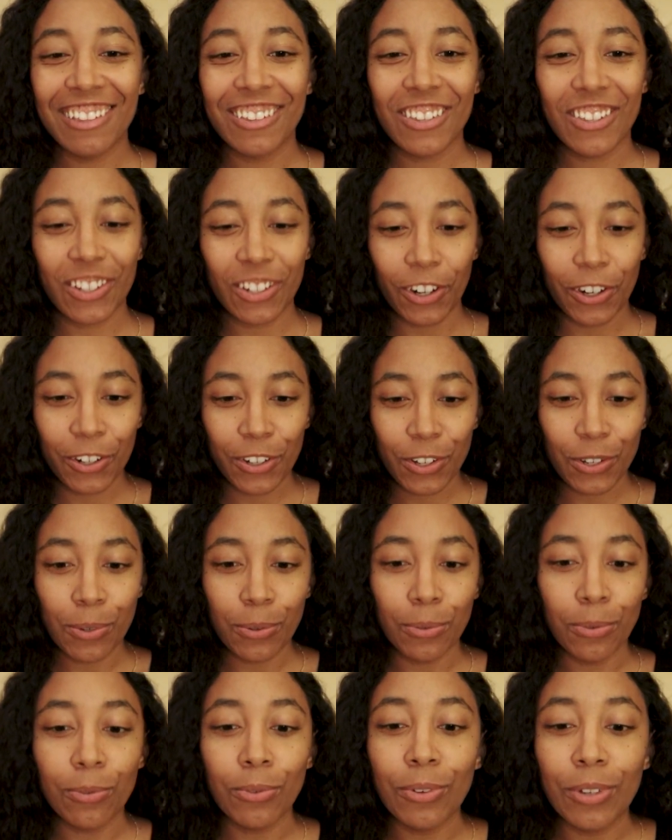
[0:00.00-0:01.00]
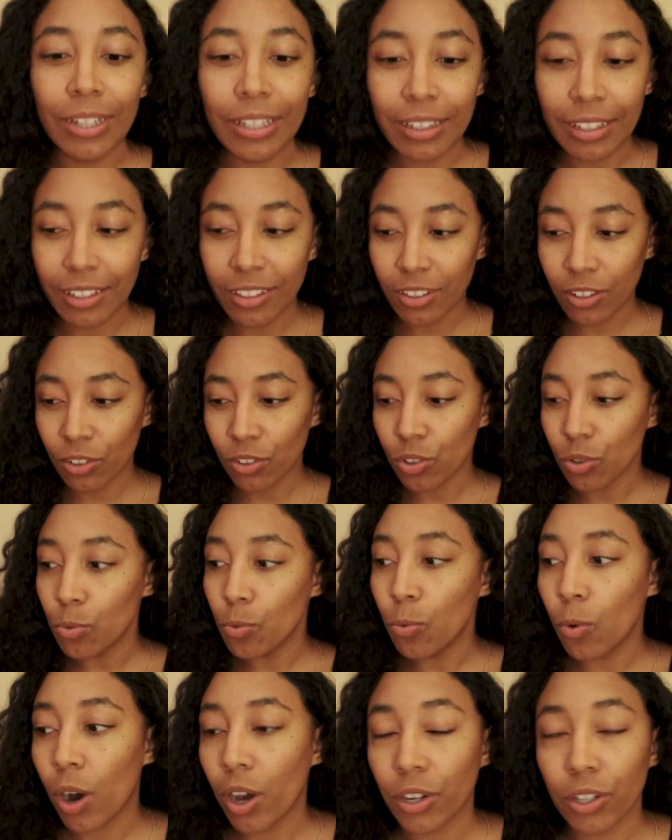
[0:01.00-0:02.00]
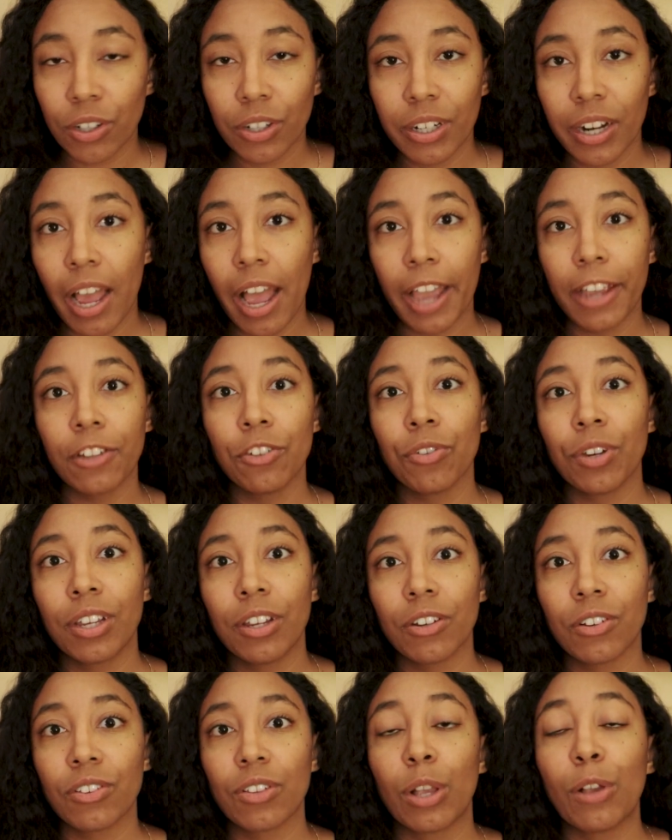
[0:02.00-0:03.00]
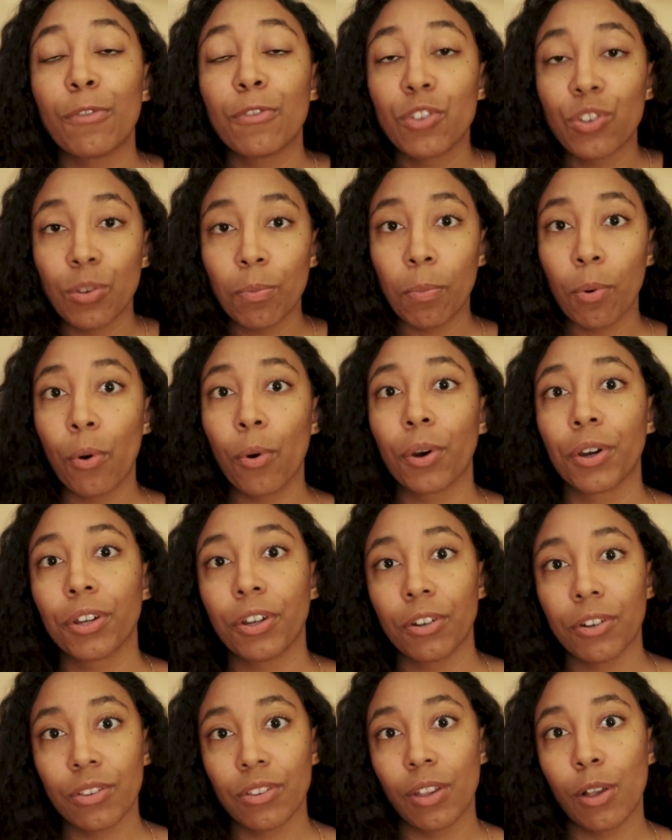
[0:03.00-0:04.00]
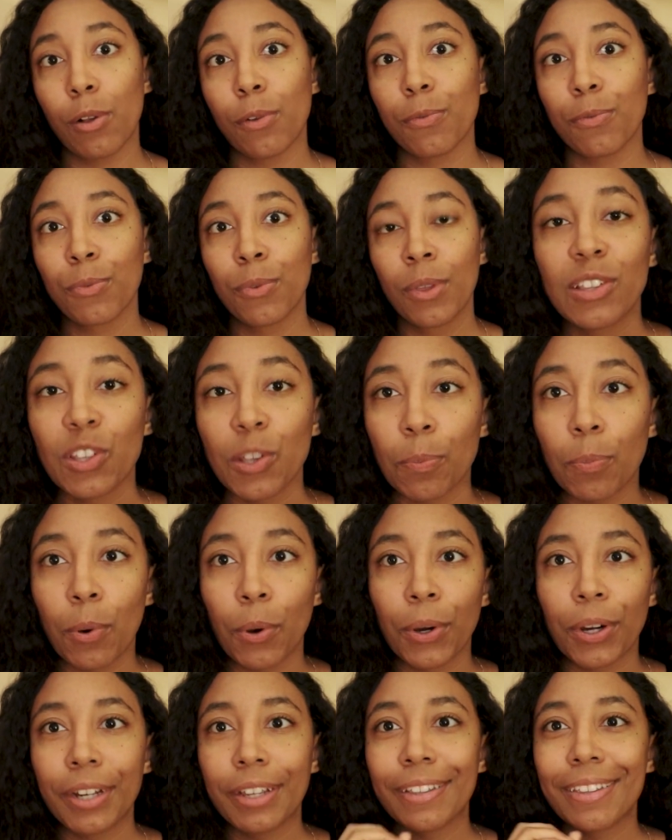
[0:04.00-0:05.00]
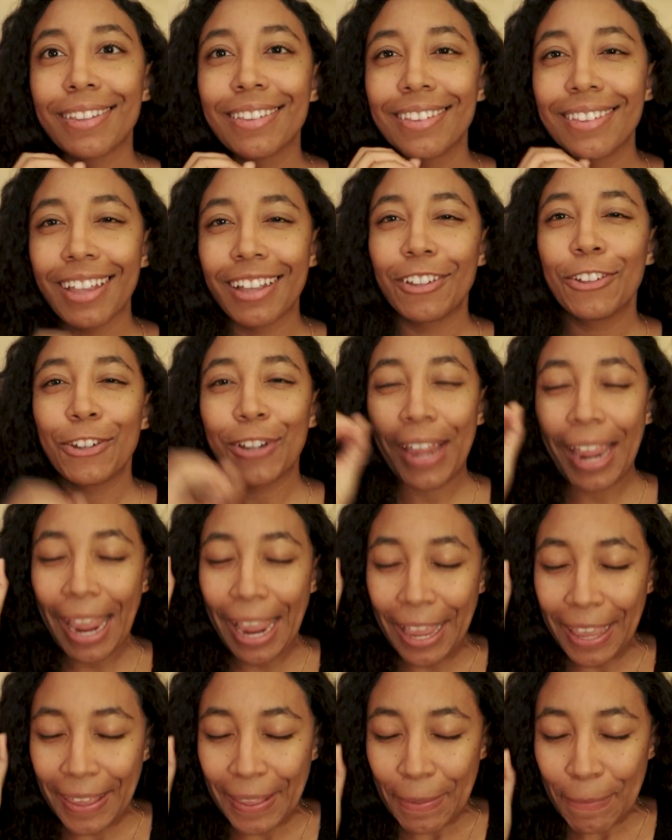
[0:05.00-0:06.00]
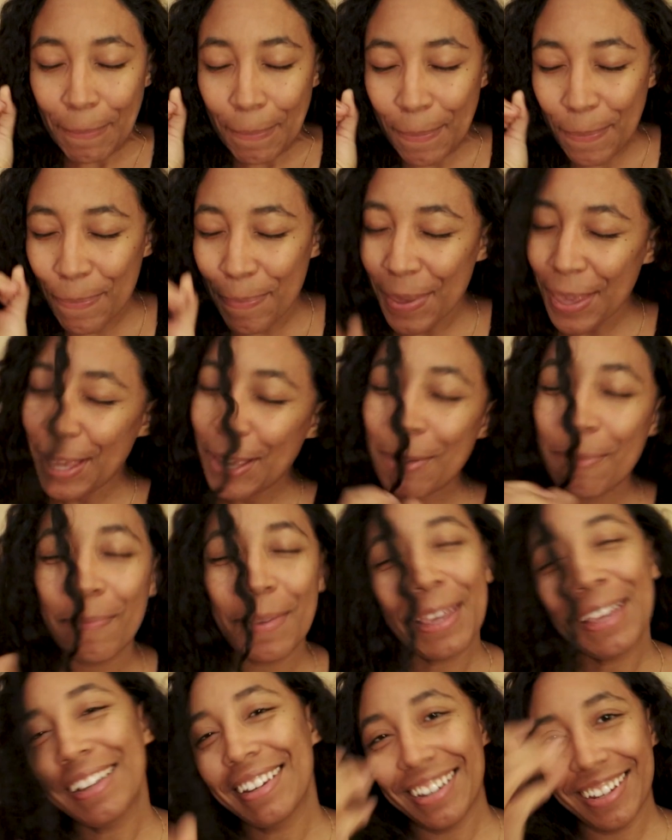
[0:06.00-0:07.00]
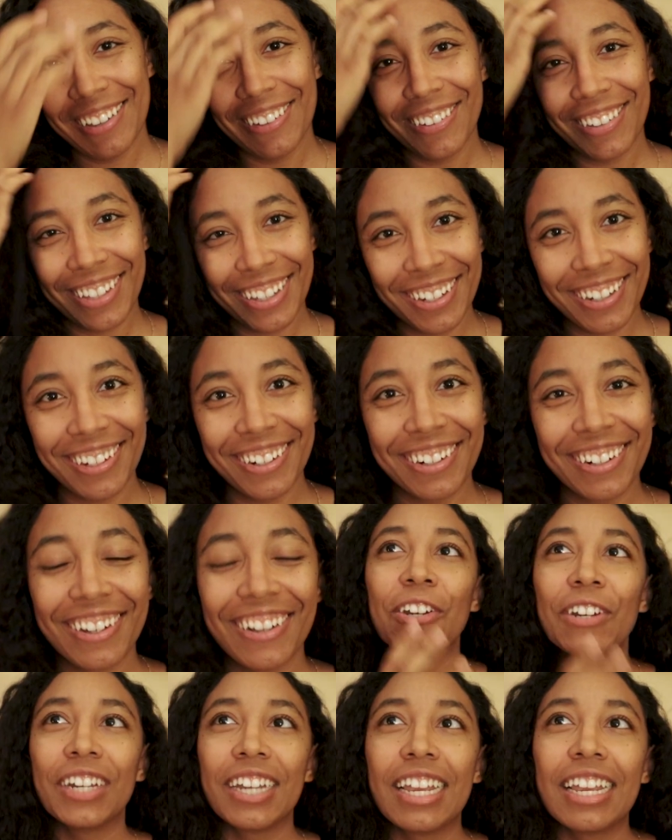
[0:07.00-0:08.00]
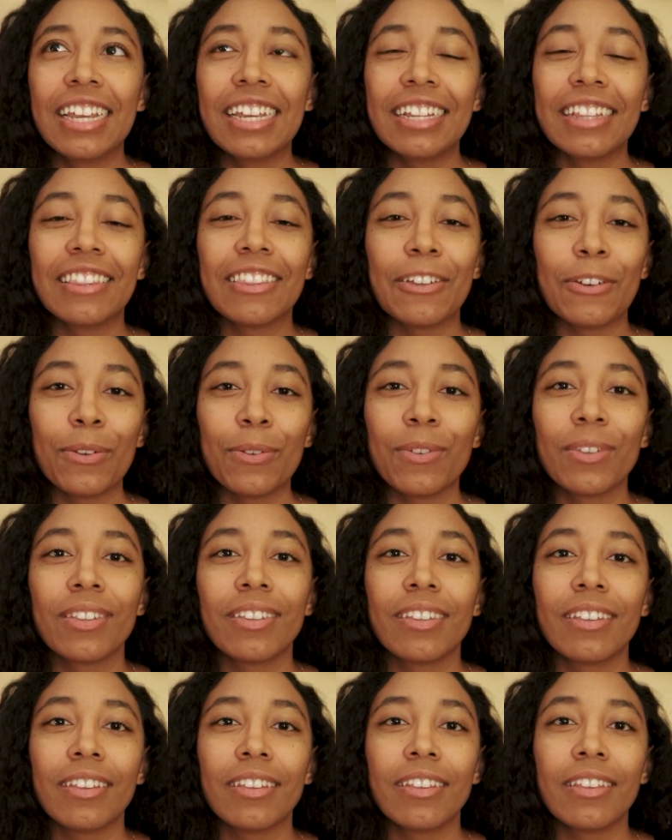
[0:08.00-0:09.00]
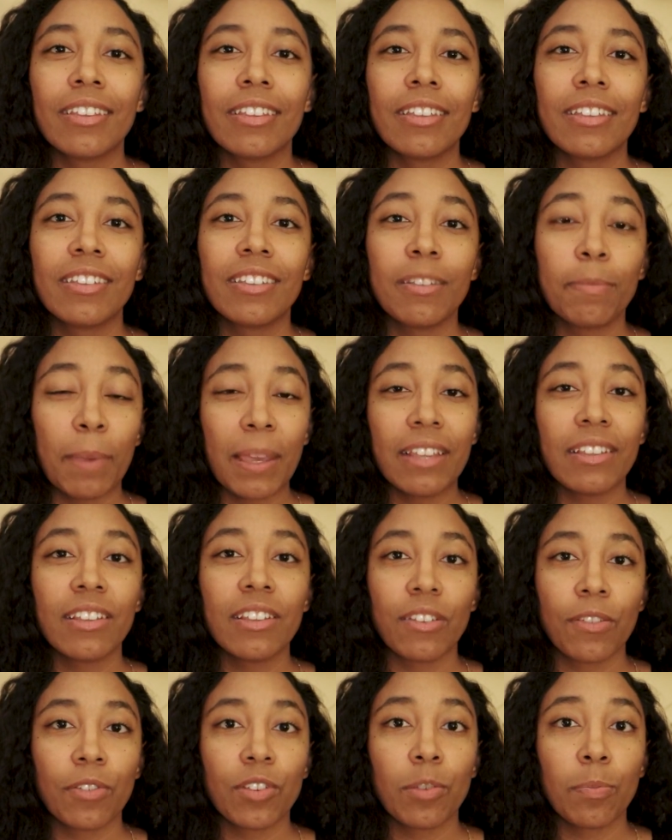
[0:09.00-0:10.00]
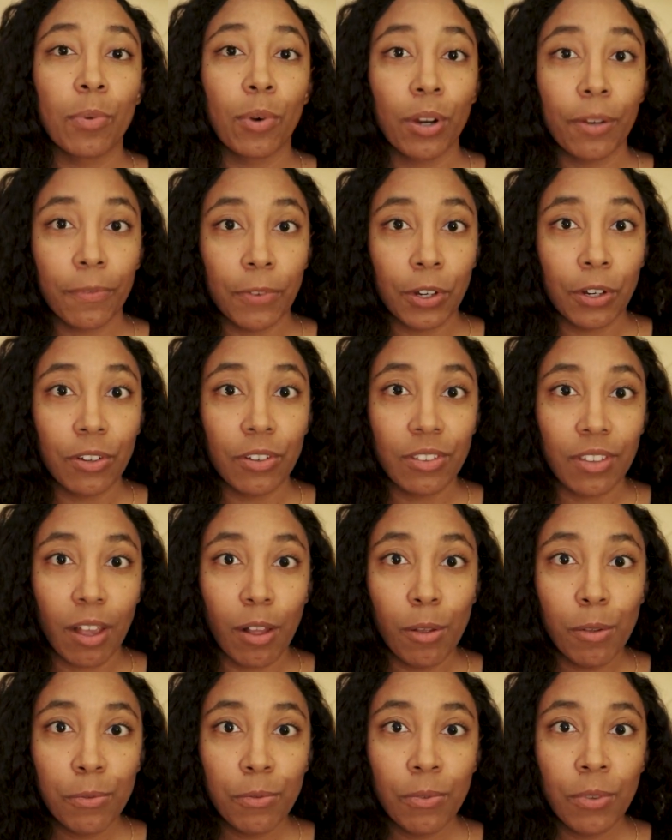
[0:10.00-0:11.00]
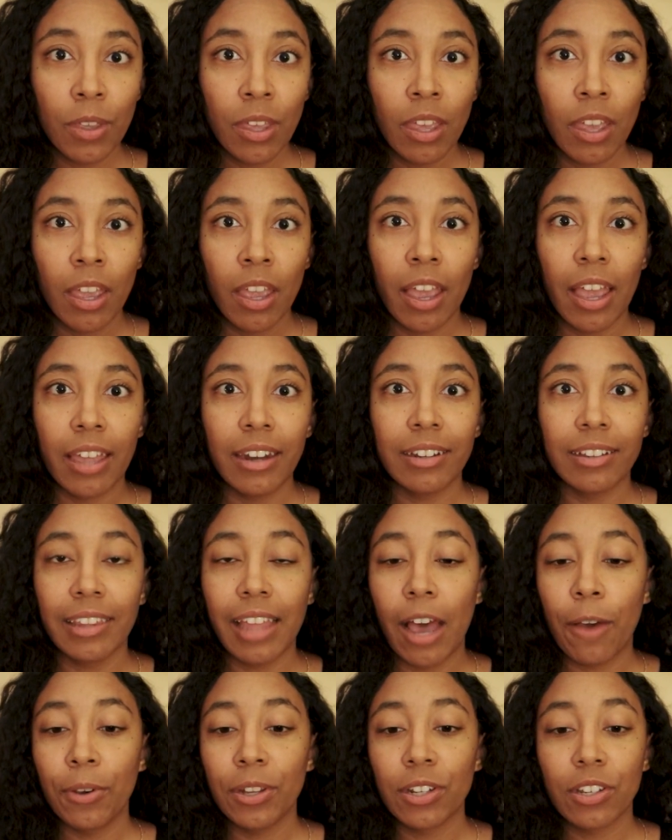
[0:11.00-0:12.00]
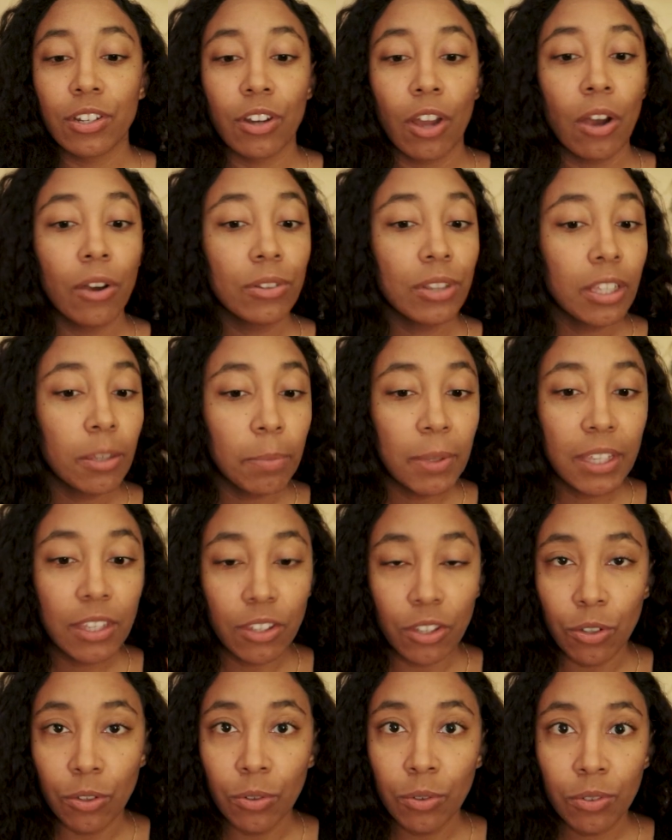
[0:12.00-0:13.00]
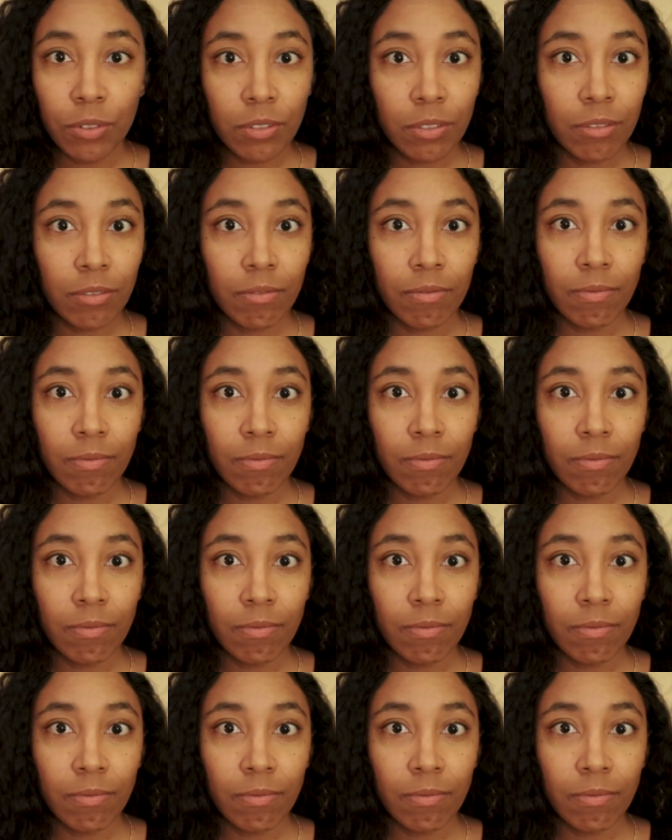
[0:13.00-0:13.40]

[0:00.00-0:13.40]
and start to really start to water and hydrate yourself, support yourself. Support is such a big, big deal here. Create those spaces of support for yourself and allow it to not only be you,